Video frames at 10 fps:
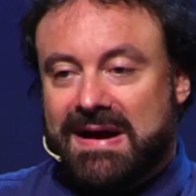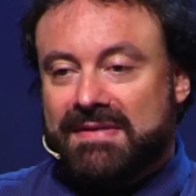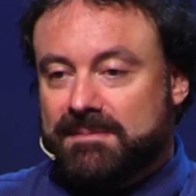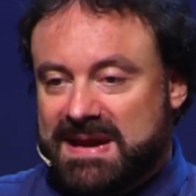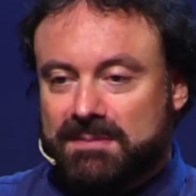
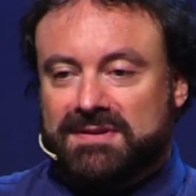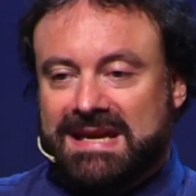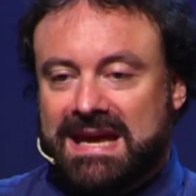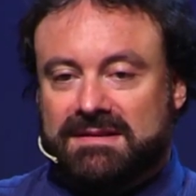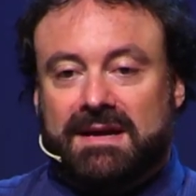other people to
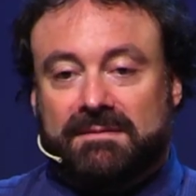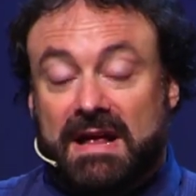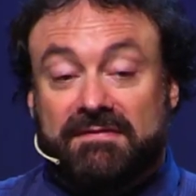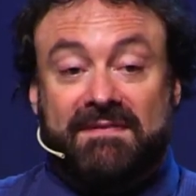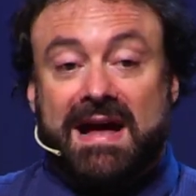get,
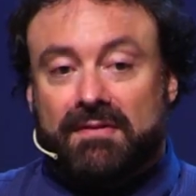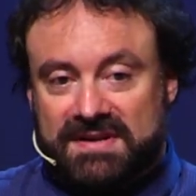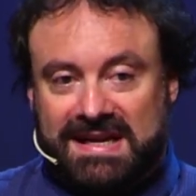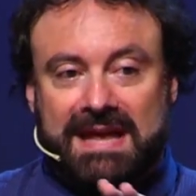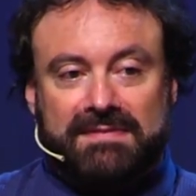like Fowler,
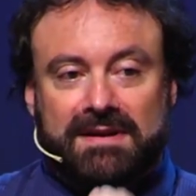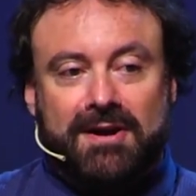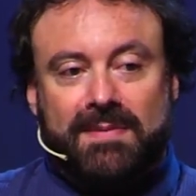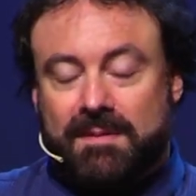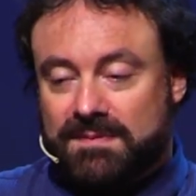to get the
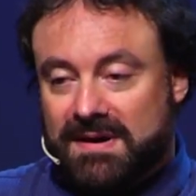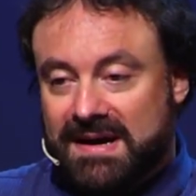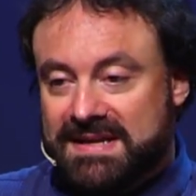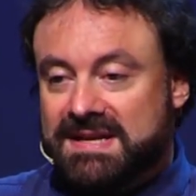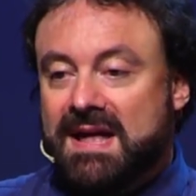Nobel
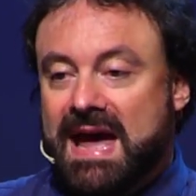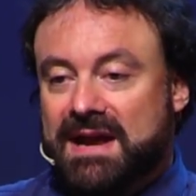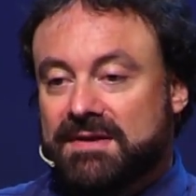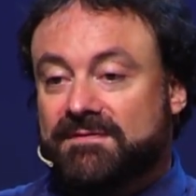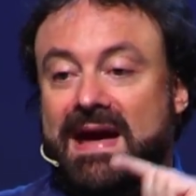Prize,
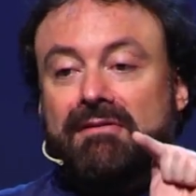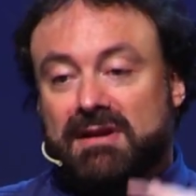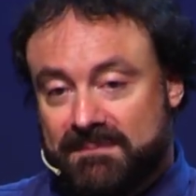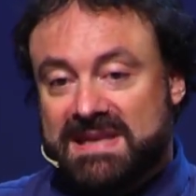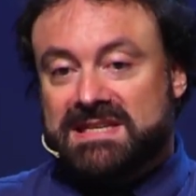and Fowler
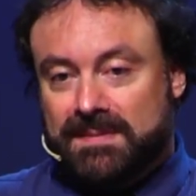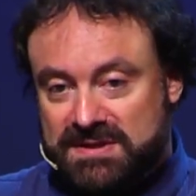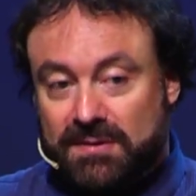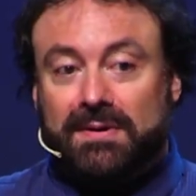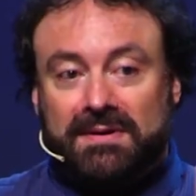admits it
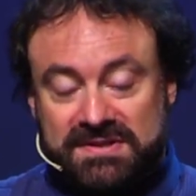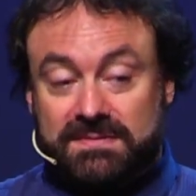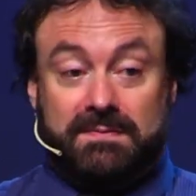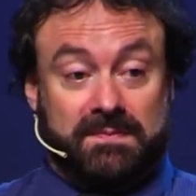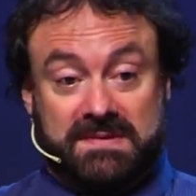was Hoyle's
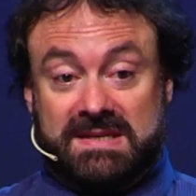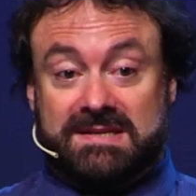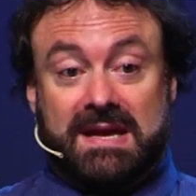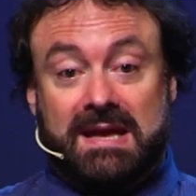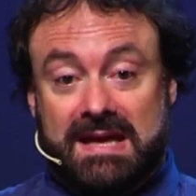
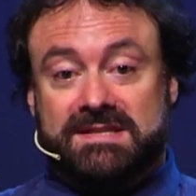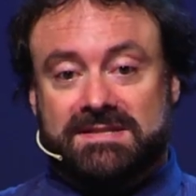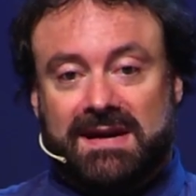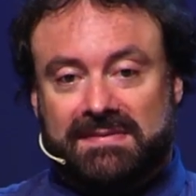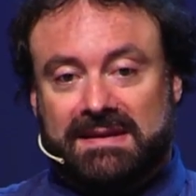
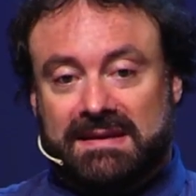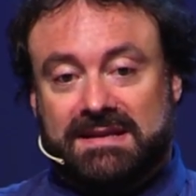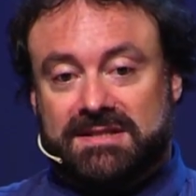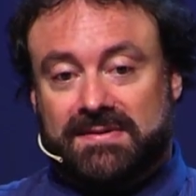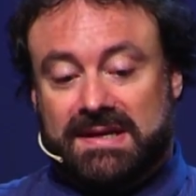insight that
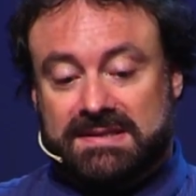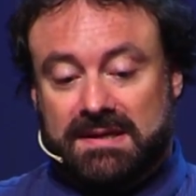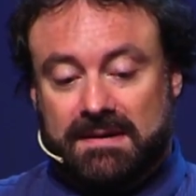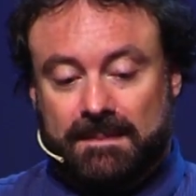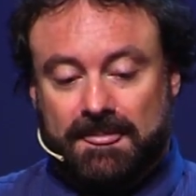led to it.
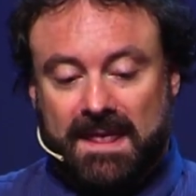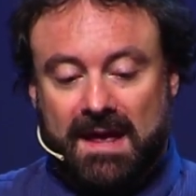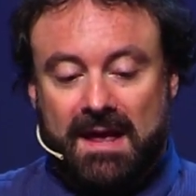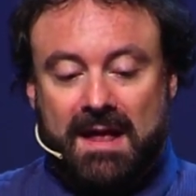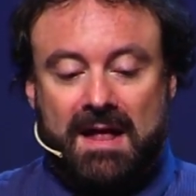
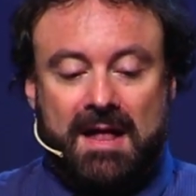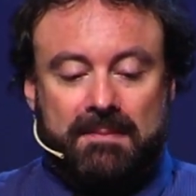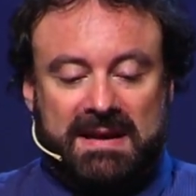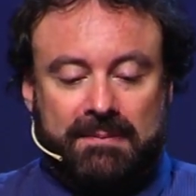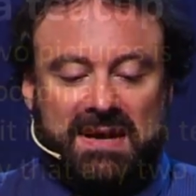
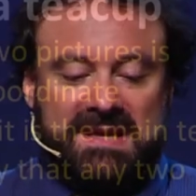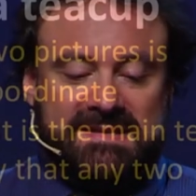But what he